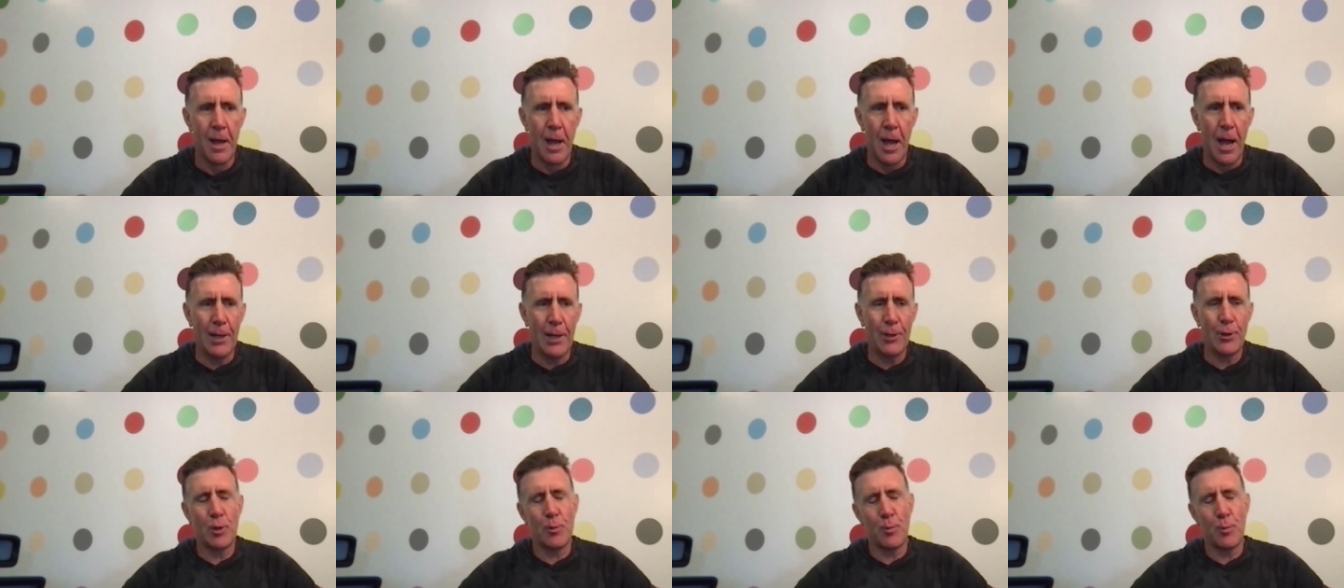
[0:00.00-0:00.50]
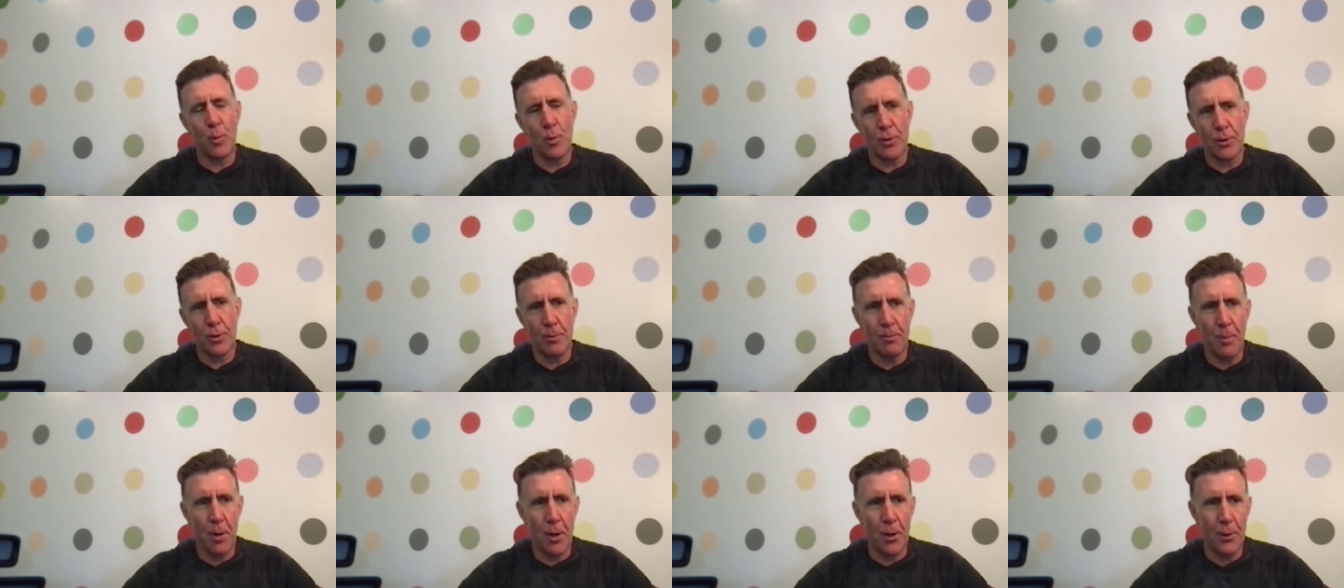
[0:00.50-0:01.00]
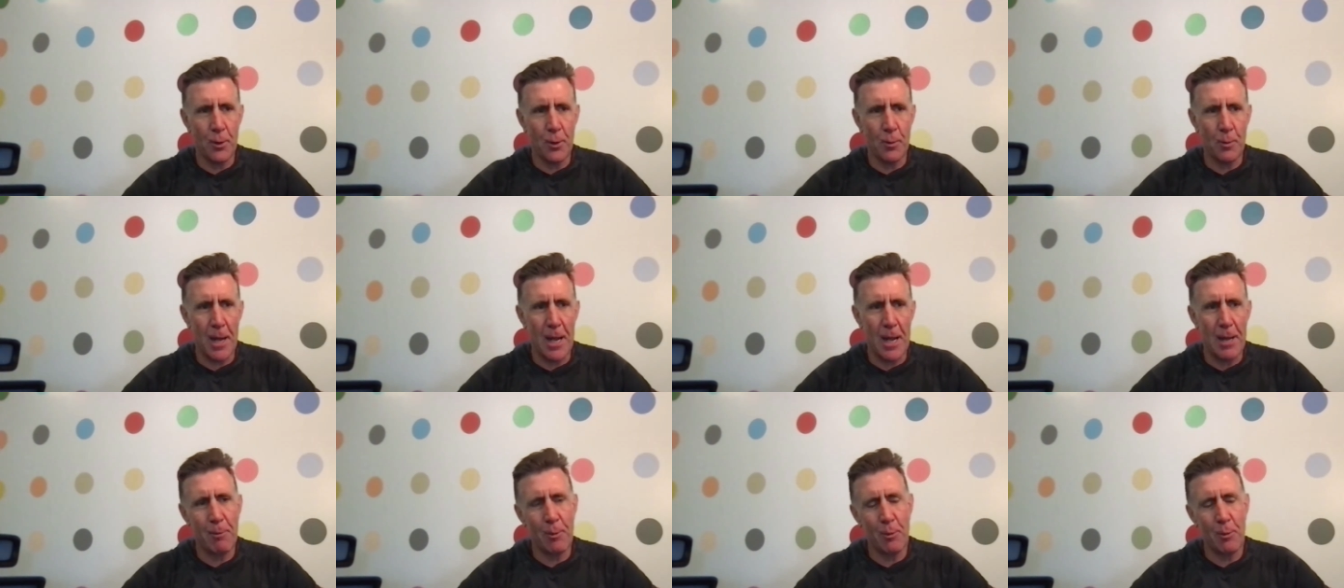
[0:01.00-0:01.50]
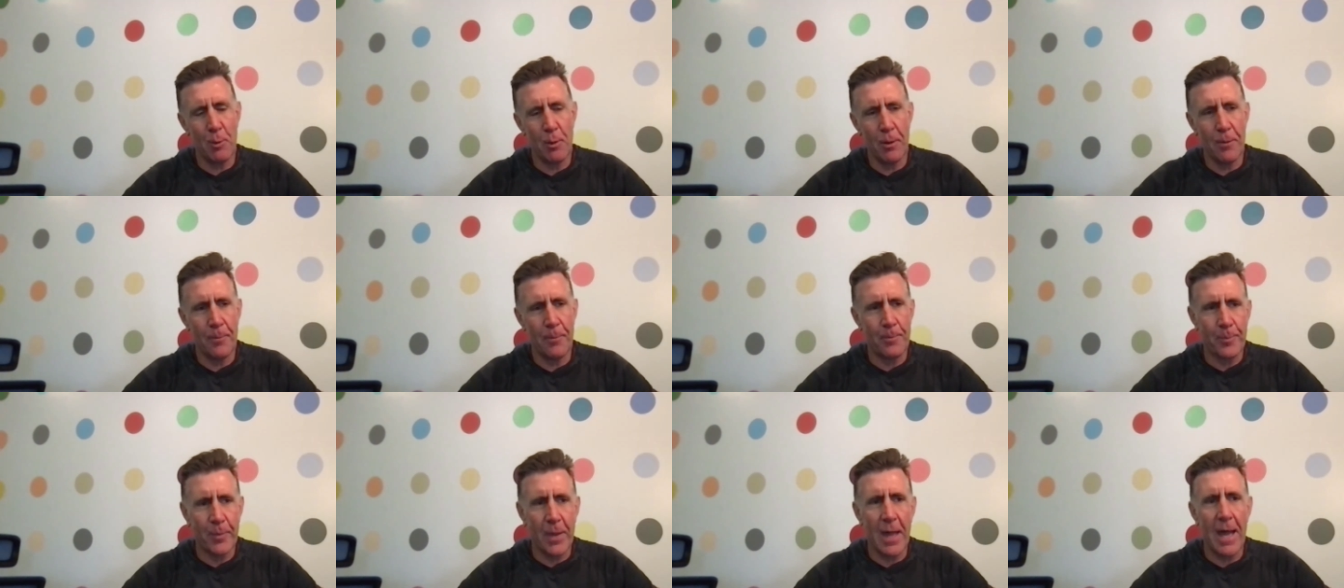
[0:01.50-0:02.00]
I just brought some bottles back. We
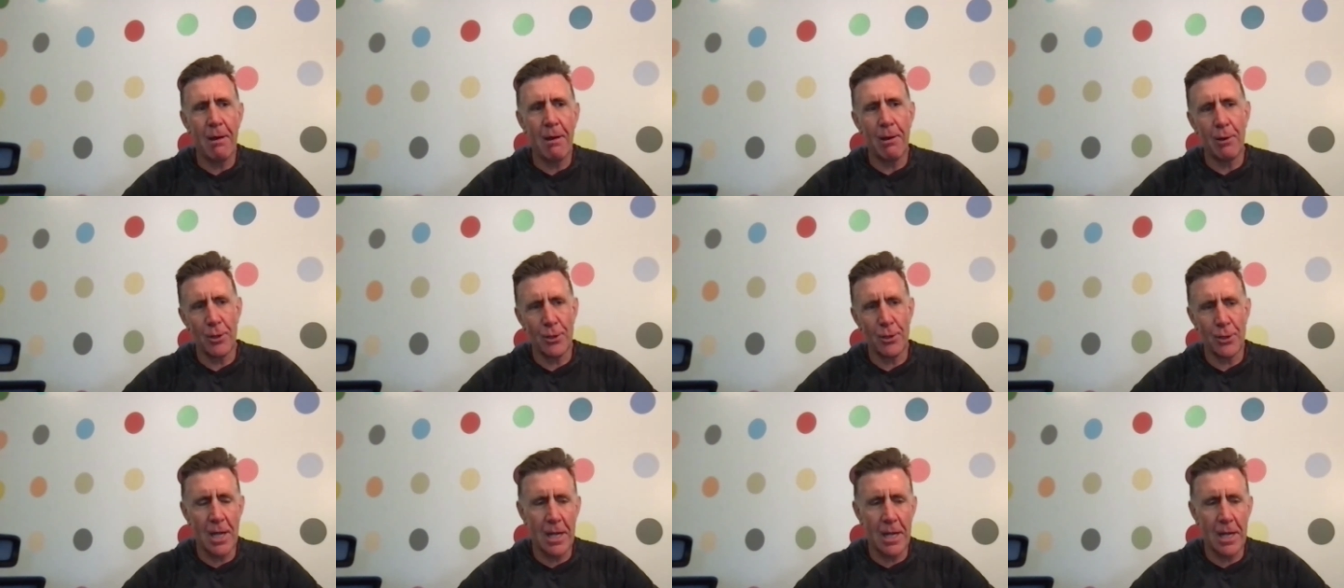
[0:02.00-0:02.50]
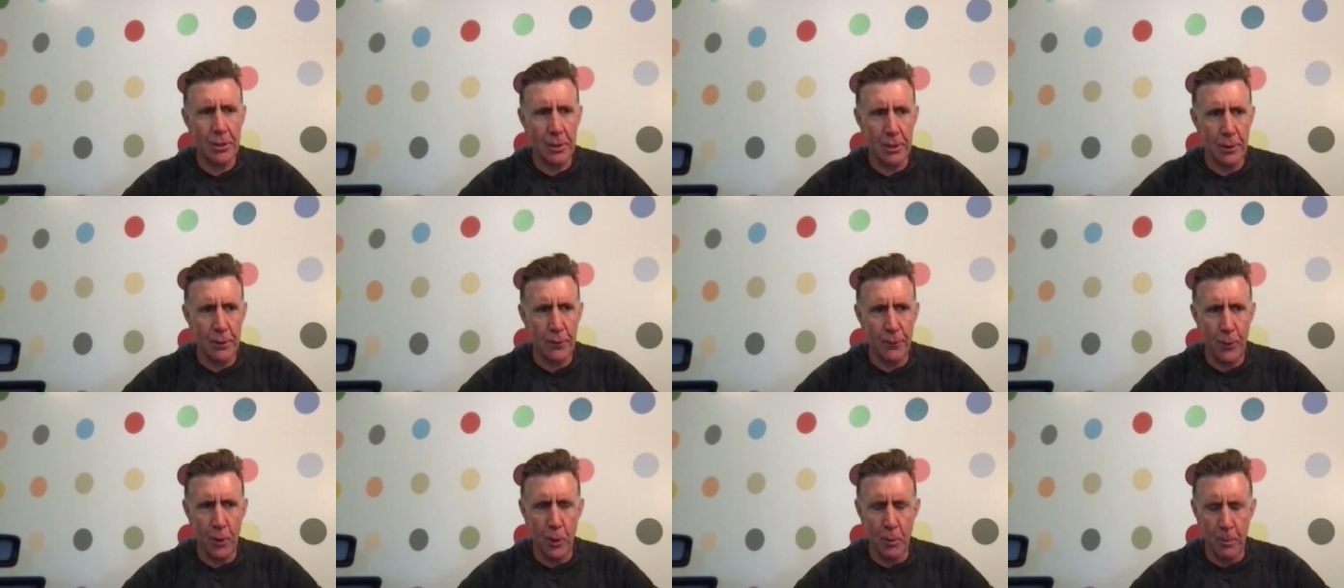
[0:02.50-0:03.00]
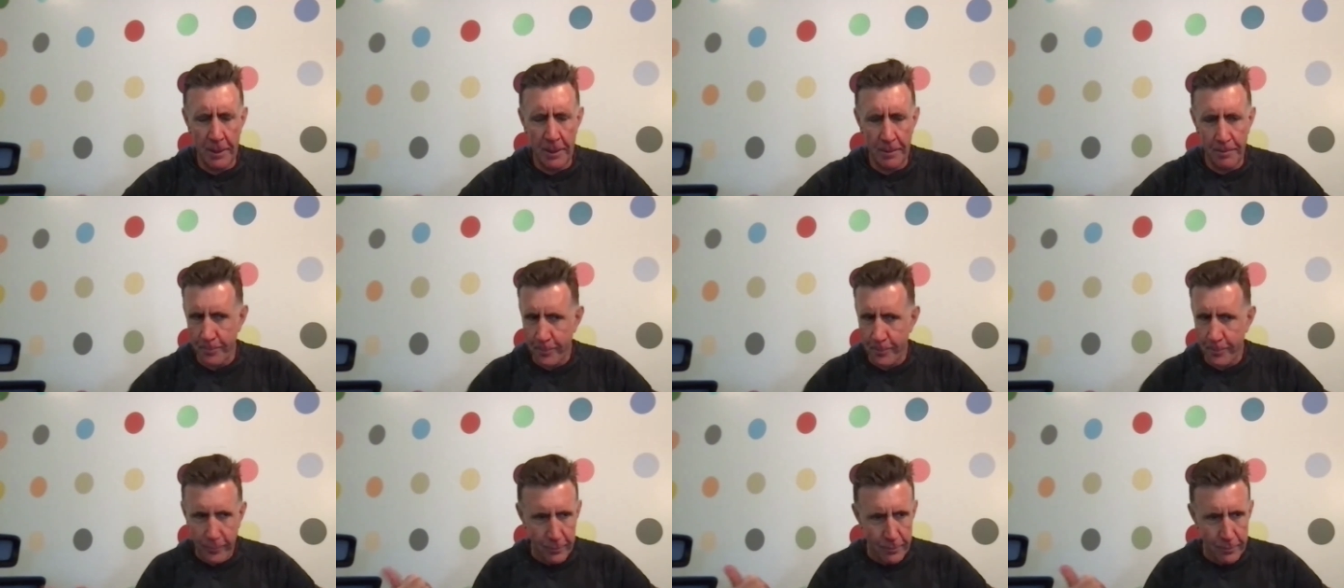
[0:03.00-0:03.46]
were out in Los Angeles filming,